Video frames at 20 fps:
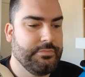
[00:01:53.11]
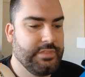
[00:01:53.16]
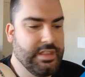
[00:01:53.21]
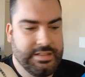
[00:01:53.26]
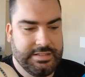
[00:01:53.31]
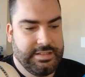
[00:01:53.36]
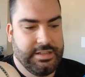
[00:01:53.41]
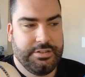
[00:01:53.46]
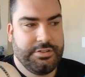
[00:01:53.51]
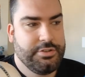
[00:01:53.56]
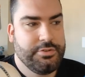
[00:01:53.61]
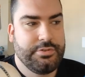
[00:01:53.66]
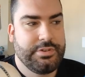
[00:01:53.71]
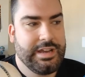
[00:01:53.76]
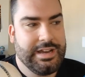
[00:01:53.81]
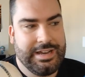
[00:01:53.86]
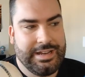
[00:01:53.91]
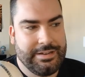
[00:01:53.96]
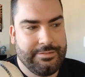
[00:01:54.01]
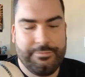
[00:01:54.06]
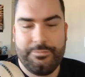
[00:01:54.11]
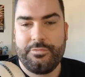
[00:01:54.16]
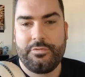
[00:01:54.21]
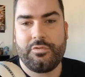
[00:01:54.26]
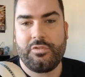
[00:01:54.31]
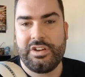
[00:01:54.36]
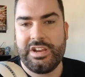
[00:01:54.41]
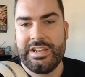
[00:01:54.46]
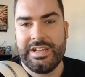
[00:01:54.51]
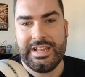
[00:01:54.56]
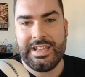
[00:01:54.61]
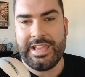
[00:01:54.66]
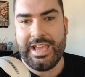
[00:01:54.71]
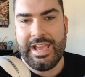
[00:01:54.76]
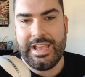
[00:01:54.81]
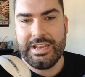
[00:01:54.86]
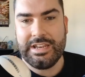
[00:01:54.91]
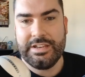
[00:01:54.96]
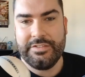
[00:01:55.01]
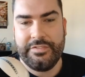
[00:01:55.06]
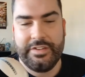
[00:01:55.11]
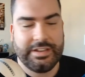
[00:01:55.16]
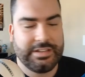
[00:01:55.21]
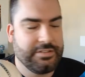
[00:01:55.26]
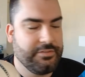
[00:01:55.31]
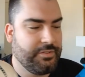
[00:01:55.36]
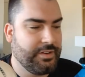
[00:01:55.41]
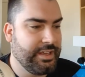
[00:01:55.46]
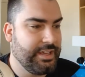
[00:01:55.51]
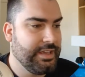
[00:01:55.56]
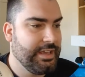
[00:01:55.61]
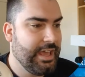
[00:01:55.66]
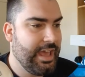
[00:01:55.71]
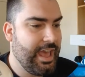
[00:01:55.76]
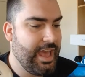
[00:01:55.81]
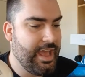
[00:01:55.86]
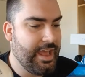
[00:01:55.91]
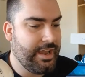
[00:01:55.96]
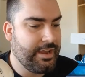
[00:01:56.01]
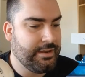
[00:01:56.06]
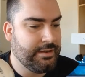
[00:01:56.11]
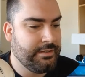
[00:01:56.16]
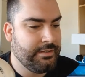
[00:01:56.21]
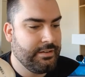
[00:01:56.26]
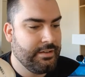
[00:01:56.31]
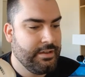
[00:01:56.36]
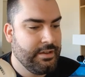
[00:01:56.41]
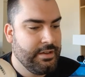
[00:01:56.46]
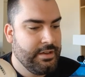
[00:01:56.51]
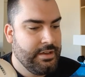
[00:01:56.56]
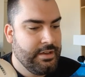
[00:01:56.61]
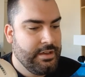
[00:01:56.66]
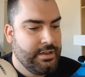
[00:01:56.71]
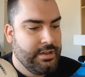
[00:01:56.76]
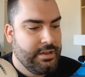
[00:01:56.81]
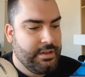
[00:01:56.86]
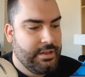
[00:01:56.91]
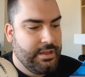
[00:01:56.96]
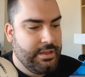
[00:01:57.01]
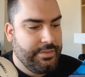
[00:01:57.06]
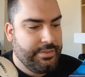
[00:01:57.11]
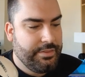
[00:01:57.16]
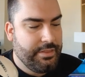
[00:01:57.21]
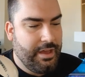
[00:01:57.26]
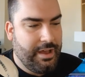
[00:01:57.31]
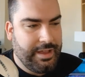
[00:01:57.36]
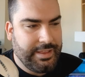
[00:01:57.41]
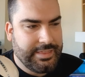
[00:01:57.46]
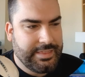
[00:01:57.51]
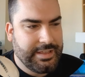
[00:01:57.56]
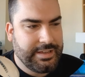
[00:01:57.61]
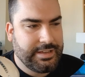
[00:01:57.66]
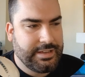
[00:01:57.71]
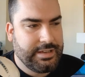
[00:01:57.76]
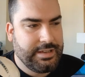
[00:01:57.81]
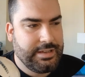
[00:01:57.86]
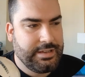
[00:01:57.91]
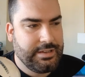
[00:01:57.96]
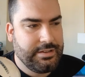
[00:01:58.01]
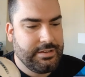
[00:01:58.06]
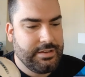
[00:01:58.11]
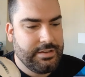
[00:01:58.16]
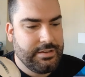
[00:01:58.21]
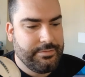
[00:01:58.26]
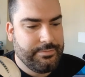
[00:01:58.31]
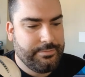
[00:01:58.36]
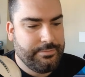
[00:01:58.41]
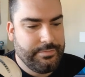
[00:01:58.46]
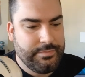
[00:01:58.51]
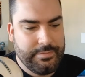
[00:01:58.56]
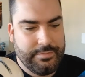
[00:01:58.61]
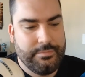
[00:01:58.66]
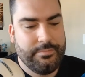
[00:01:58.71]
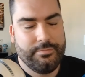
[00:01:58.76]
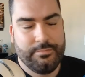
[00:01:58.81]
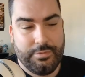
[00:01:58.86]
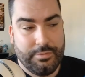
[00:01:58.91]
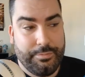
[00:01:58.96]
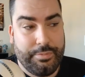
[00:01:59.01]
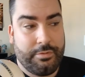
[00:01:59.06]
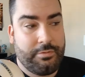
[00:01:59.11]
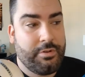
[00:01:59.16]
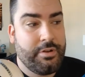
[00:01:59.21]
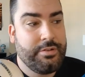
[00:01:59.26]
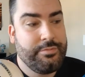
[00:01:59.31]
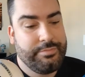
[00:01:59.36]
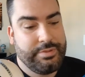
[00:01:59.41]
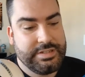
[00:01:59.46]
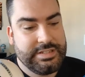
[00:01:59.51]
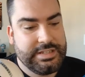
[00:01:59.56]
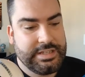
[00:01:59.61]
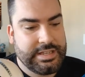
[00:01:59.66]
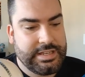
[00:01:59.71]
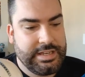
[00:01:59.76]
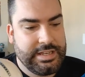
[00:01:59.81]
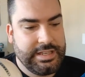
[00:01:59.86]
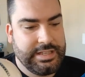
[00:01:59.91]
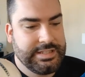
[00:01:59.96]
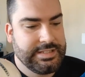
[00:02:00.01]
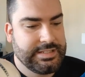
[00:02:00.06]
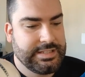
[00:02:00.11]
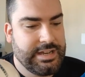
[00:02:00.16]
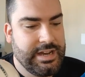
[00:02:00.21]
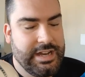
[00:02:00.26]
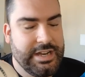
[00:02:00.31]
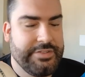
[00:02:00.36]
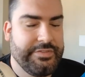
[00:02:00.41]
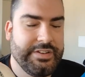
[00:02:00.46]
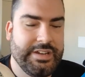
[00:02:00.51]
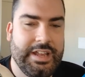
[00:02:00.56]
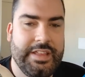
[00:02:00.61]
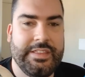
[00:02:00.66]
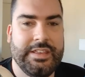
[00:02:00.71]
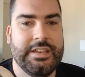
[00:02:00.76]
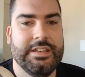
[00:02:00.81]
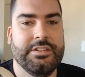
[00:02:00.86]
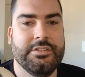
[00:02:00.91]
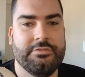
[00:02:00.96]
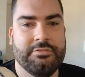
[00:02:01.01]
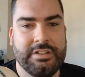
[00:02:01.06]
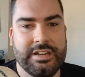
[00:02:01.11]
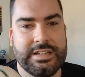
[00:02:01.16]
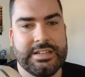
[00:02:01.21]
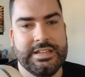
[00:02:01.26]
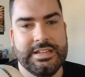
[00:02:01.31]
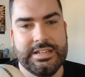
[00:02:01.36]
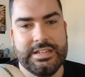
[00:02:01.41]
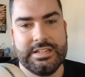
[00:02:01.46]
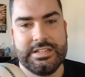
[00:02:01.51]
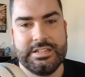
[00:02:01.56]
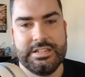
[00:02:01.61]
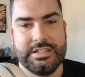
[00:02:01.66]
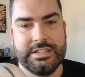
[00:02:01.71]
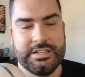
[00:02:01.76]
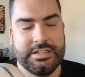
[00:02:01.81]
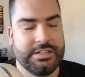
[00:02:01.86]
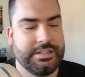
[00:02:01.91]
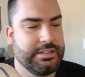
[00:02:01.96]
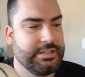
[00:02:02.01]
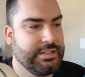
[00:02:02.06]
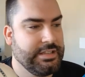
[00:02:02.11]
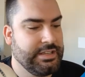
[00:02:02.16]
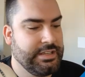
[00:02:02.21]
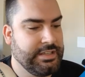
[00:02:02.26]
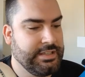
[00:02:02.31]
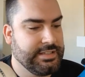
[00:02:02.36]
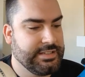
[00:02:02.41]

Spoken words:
it's a 2-card free negate effectively, and I think, well, Baron particularly is kind of another indirect hit to the